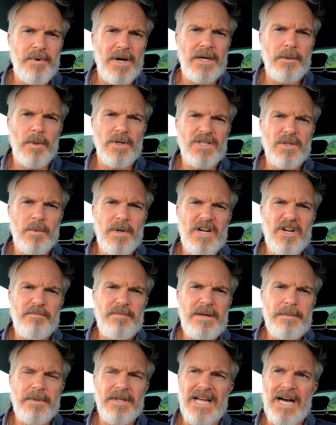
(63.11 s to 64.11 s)
but I was aware of
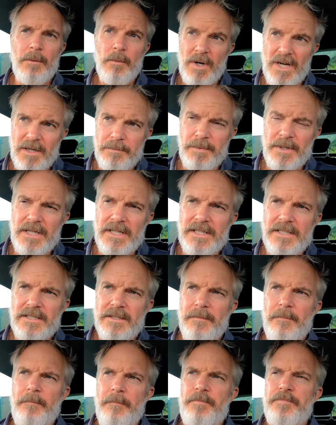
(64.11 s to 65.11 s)
people that were bullied.